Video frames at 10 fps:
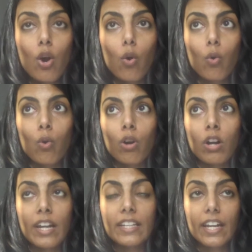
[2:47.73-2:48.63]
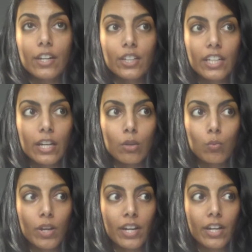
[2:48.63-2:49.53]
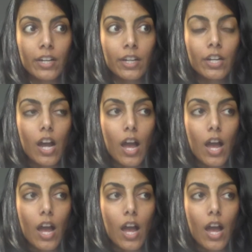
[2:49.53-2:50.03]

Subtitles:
or an area where